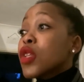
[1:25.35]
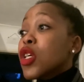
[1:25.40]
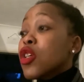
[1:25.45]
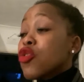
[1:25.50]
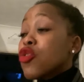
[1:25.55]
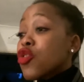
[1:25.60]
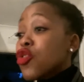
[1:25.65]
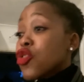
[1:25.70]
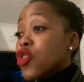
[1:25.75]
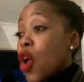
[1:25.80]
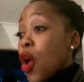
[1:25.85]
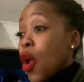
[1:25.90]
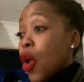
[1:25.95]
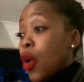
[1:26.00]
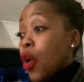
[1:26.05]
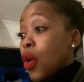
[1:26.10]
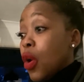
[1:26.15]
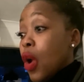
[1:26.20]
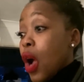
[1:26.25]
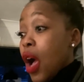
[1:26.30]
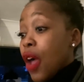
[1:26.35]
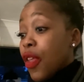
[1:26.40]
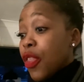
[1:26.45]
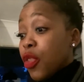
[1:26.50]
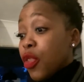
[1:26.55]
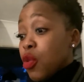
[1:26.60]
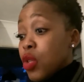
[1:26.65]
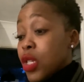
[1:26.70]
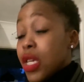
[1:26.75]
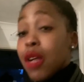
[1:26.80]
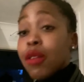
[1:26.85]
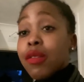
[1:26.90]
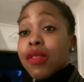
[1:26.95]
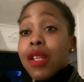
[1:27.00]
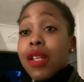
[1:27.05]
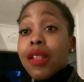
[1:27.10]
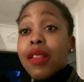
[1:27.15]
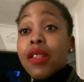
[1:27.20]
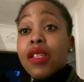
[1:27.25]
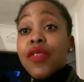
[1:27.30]
So I thought I'll
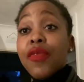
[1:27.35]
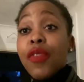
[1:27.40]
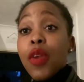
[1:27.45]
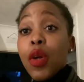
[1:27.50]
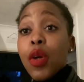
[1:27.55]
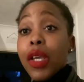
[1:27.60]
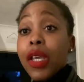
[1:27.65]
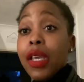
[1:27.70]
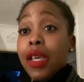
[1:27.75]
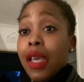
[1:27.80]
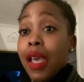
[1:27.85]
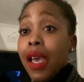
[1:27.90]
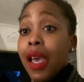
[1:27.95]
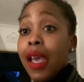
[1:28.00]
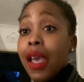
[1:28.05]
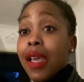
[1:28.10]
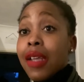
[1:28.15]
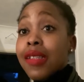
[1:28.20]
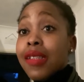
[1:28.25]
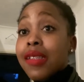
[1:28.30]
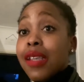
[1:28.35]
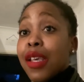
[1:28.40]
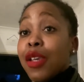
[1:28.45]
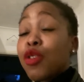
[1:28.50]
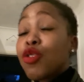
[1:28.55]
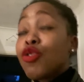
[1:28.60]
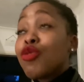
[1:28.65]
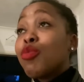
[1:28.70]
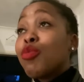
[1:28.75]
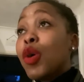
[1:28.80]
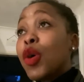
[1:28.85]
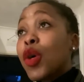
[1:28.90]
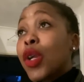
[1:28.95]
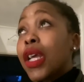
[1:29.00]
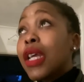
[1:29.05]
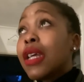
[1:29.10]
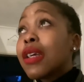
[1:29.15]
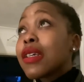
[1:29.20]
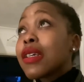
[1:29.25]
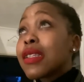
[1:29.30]
start this vlog here and say good
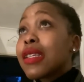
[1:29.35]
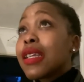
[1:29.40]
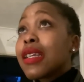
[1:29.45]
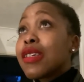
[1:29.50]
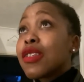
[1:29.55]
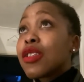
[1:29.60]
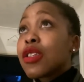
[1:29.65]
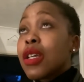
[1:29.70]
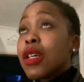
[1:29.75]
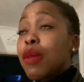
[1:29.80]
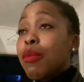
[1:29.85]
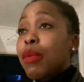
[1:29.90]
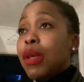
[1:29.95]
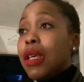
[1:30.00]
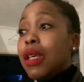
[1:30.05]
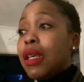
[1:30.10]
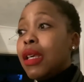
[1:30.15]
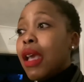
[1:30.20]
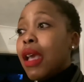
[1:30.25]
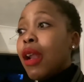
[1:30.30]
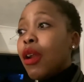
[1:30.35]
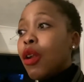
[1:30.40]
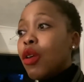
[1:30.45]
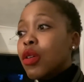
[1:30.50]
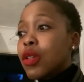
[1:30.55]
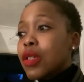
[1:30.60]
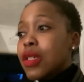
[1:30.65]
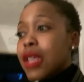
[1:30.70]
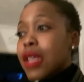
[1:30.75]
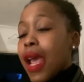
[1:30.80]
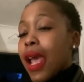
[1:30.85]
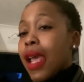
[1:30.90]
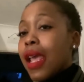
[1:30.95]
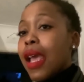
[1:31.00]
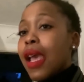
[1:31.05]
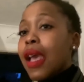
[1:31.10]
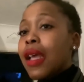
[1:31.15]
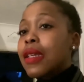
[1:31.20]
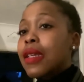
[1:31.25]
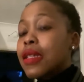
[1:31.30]
morning because it is going to be a long day
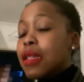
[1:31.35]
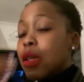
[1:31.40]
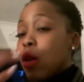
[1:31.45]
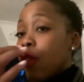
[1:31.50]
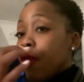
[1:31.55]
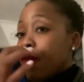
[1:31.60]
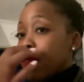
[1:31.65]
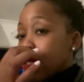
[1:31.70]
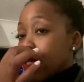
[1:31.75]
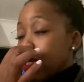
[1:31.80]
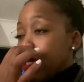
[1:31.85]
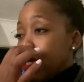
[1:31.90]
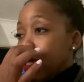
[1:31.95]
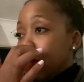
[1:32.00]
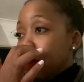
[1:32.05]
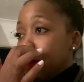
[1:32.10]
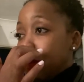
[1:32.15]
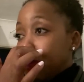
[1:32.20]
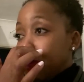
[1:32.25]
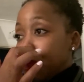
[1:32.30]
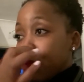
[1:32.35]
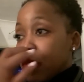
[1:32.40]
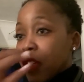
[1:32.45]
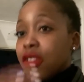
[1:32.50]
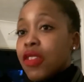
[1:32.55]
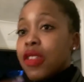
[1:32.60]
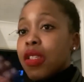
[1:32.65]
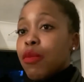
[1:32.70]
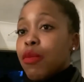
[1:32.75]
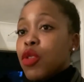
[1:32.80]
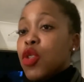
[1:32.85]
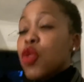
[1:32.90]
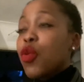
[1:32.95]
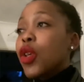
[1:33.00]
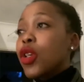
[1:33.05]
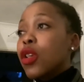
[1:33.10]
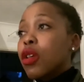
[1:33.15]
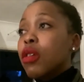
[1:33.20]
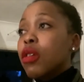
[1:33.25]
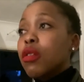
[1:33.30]
and obviously since I'm
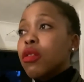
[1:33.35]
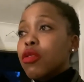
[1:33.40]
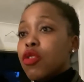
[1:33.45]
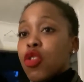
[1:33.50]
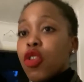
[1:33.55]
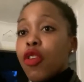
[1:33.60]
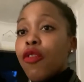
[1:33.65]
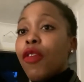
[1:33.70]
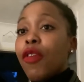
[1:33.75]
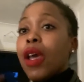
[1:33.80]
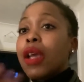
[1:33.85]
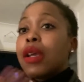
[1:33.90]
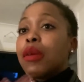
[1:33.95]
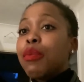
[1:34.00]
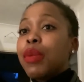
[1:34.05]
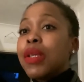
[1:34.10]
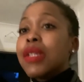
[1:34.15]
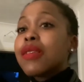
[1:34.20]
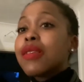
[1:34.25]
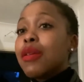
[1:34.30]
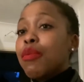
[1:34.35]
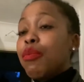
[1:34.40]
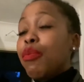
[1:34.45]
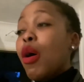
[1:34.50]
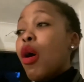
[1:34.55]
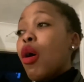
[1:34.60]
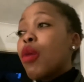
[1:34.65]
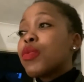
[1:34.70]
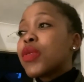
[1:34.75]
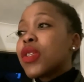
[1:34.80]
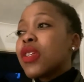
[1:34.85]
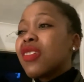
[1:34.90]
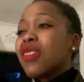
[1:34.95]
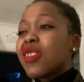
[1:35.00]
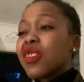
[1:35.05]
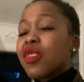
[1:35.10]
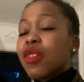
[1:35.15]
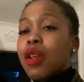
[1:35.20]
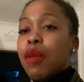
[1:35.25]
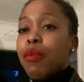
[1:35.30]
doing sort of like bits and bobs, it
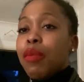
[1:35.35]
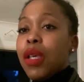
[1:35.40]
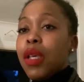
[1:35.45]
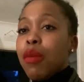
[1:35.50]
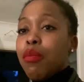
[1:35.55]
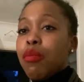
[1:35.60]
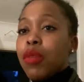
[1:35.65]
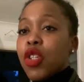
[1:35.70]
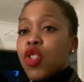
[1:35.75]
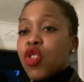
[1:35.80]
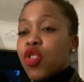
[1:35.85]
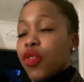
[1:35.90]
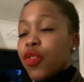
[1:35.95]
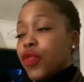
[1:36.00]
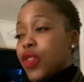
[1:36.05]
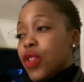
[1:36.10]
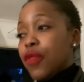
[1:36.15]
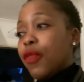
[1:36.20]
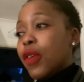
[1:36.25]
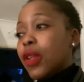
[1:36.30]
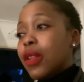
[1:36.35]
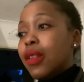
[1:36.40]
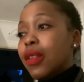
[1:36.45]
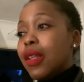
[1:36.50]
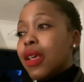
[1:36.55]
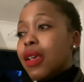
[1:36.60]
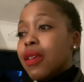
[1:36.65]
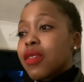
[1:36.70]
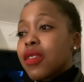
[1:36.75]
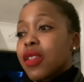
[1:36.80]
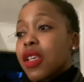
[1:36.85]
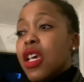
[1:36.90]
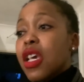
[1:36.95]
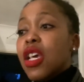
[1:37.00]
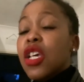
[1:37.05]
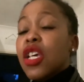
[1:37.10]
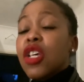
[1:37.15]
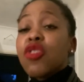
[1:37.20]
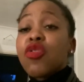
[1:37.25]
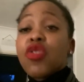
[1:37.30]
is going to be a mixture of different things.
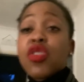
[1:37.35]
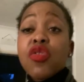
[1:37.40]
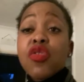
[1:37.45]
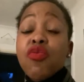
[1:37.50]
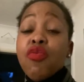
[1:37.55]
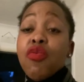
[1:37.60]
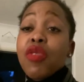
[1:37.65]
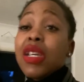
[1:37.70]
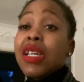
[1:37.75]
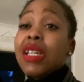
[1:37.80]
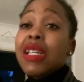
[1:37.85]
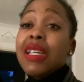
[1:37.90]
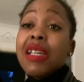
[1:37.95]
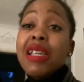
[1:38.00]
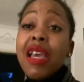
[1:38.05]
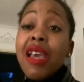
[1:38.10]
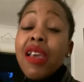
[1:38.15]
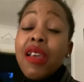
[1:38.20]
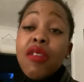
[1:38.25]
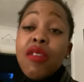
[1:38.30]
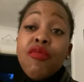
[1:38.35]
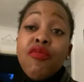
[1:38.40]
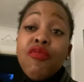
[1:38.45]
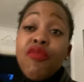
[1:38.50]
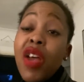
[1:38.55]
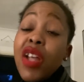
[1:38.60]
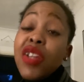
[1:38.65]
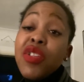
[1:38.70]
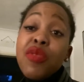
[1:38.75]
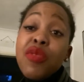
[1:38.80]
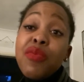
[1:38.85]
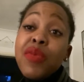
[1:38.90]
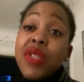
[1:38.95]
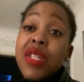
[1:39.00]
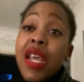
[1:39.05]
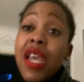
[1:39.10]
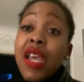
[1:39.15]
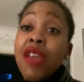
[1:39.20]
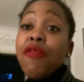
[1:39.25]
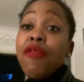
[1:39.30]
Just really a random
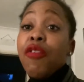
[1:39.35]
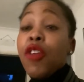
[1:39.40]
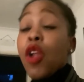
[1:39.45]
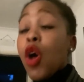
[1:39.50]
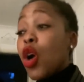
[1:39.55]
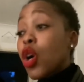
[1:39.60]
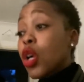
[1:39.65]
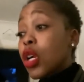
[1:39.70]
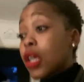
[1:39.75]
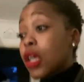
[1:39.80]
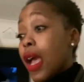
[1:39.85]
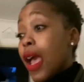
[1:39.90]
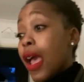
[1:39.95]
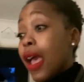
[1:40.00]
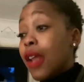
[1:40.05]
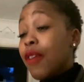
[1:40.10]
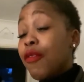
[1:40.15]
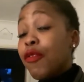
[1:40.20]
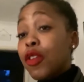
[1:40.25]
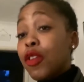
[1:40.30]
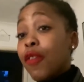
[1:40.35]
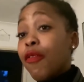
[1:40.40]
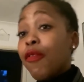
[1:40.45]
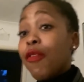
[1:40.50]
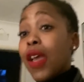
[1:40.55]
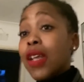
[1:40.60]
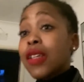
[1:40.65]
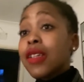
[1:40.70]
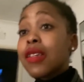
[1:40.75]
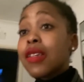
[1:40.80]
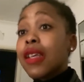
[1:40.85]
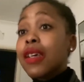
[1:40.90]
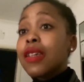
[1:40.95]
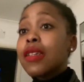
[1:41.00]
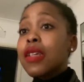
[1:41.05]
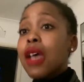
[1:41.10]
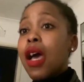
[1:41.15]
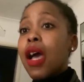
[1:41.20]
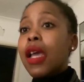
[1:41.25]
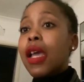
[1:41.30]
day vlog and for the fact
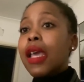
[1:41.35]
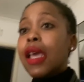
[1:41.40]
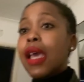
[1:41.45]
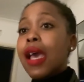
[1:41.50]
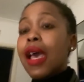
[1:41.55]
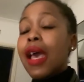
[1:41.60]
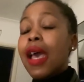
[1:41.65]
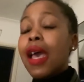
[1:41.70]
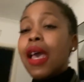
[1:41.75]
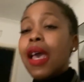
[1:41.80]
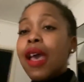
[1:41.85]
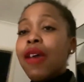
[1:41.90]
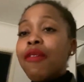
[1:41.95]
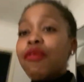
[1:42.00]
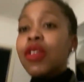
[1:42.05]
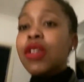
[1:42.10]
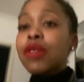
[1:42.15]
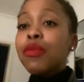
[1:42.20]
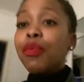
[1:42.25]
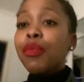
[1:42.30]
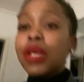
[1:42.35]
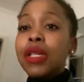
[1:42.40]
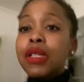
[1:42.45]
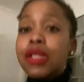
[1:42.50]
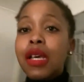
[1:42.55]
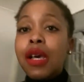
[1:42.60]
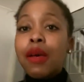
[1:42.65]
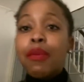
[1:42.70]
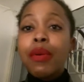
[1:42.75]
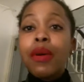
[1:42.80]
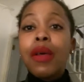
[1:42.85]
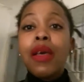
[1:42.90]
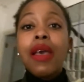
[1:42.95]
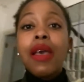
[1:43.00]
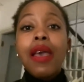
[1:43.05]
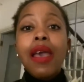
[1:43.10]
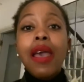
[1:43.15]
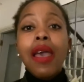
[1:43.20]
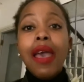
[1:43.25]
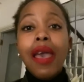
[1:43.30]
that I haven't picked up
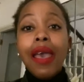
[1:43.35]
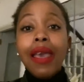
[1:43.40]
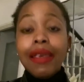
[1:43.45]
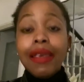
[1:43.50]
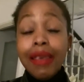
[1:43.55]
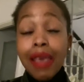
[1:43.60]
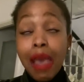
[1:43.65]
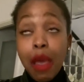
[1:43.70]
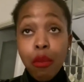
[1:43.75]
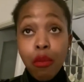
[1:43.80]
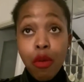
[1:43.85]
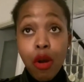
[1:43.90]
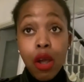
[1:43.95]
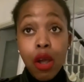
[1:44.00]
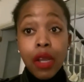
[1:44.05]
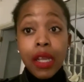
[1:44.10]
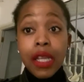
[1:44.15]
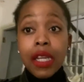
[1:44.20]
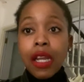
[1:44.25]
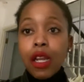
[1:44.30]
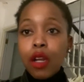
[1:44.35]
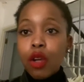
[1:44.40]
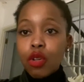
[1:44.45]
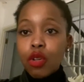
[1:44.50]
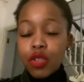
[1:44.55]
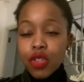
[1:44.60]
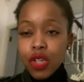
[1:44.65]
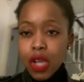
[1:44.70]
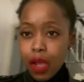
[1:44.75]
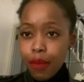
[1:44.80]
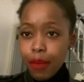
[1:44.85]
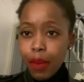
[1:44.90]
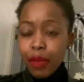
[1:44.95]
a camera in a long time.